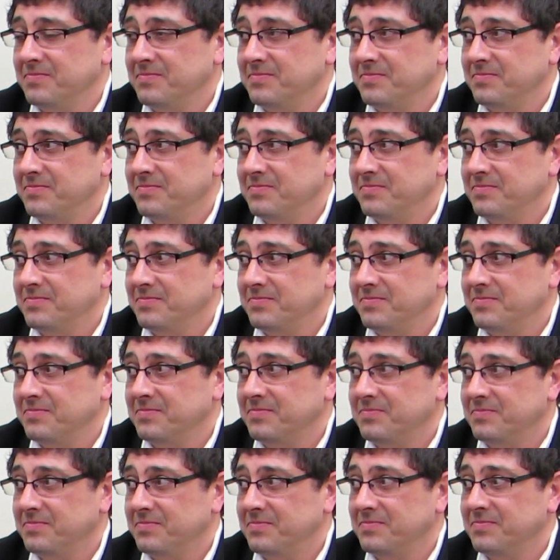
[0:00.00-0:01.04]

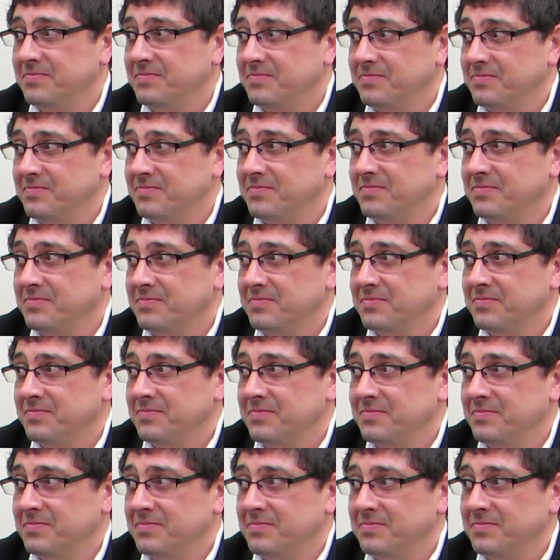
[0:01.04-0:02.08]

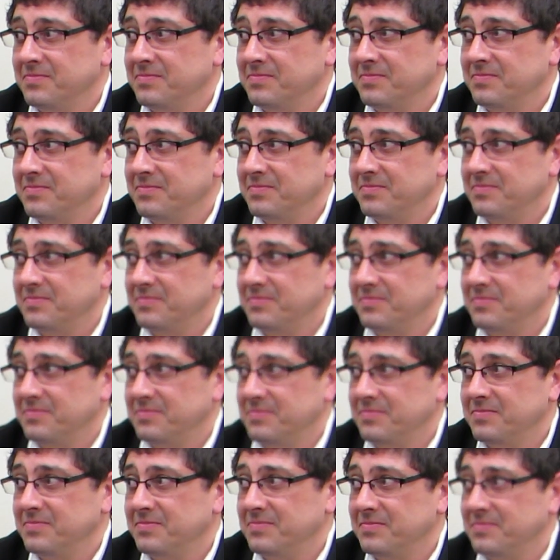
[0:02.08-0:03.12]

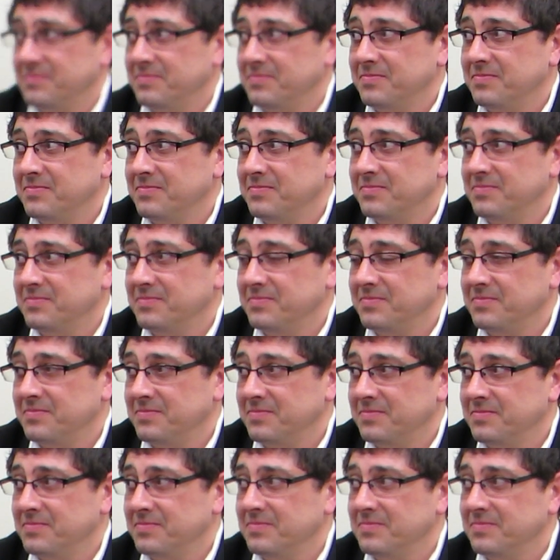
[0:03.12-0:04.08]
(not speaking)